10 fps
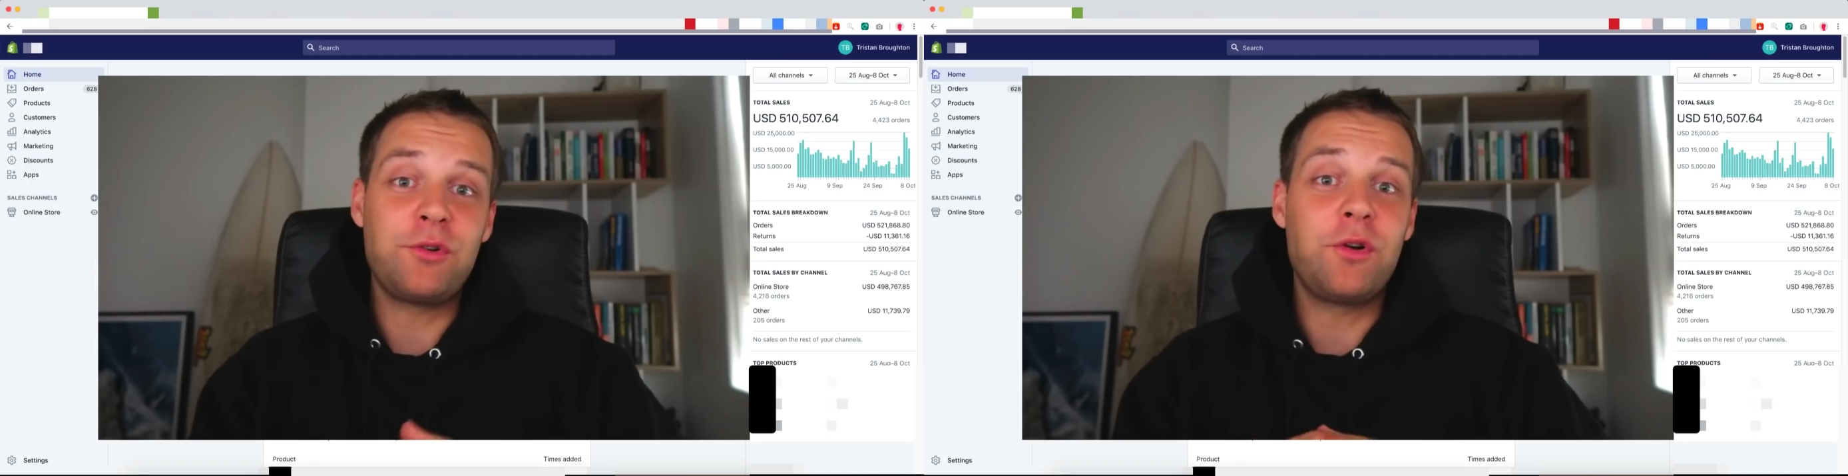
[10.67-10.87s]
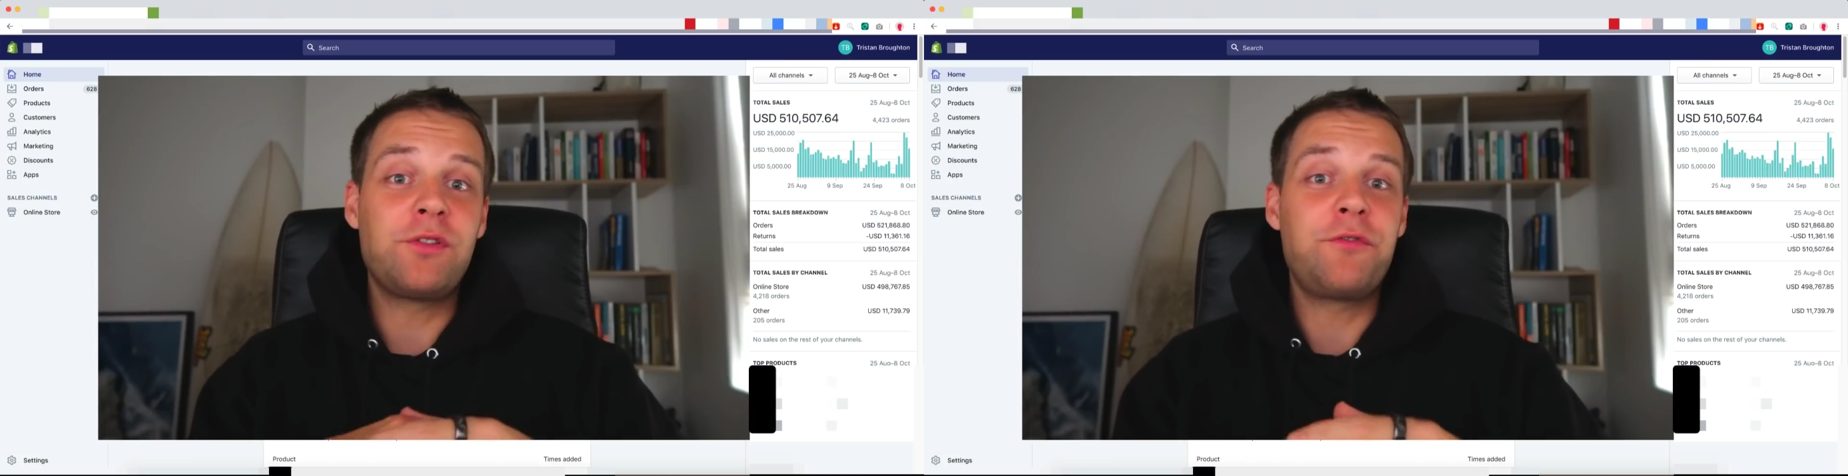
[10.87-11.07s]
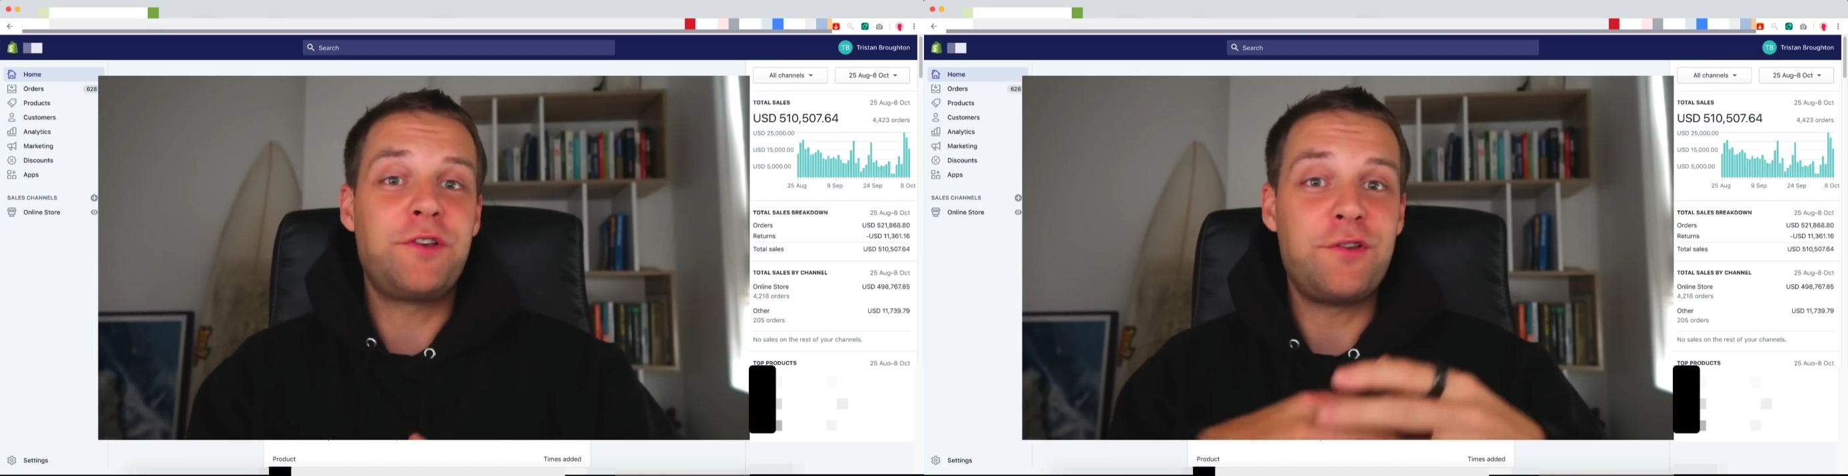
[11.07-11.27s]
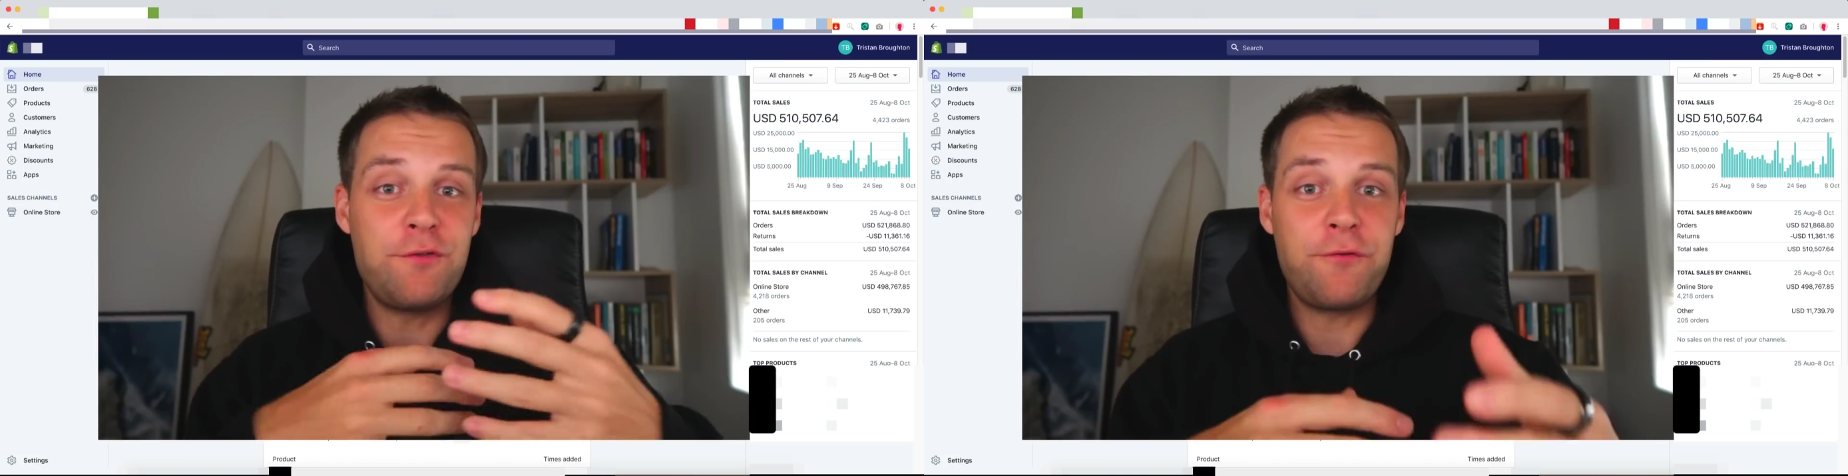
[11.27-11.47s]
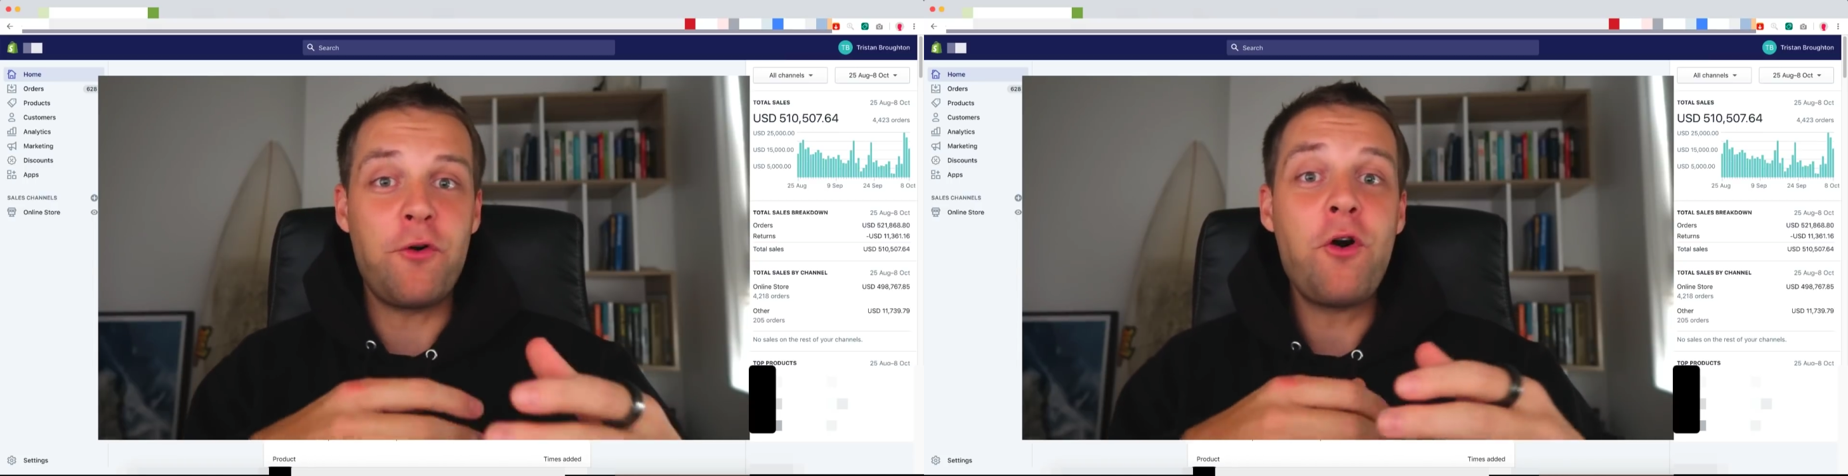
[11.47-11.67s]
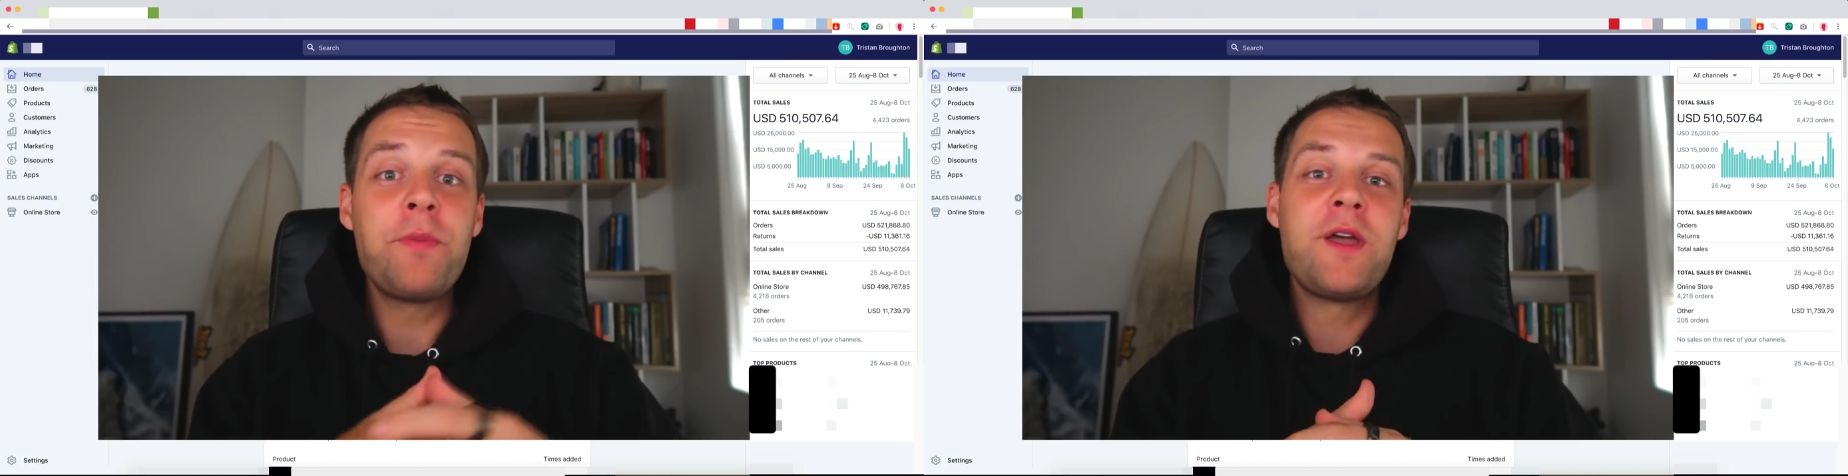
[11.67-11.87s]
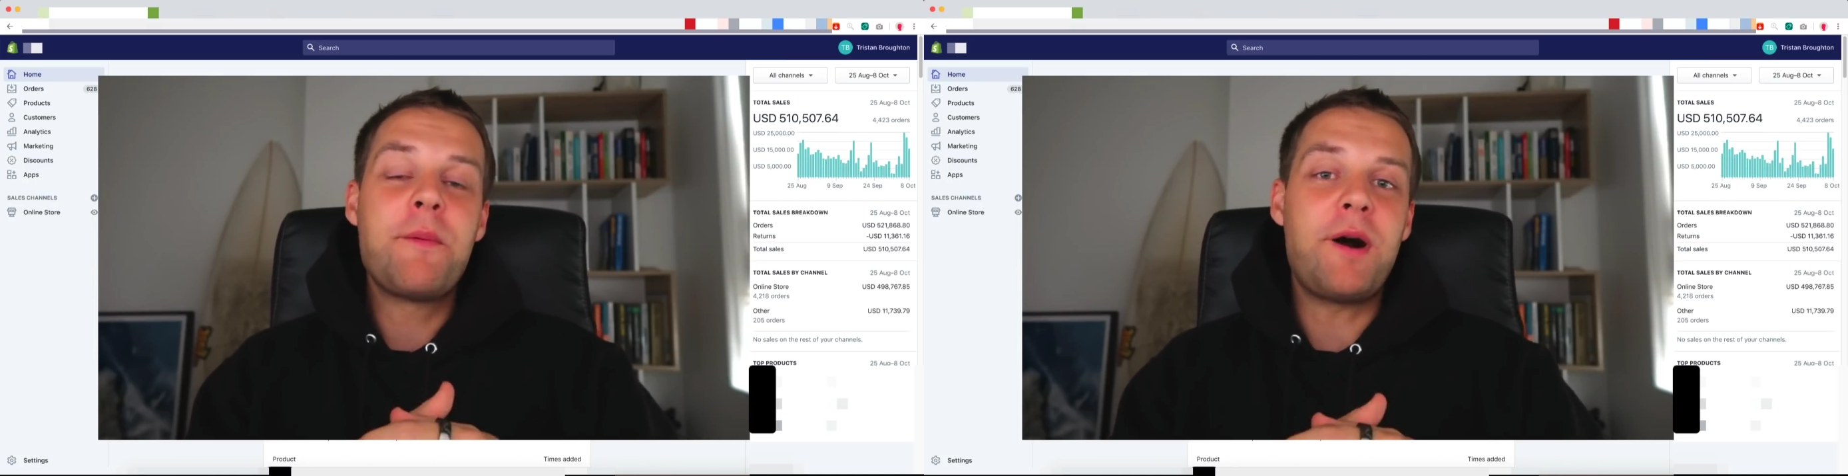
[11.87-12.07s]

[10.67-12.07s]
stores for Q4,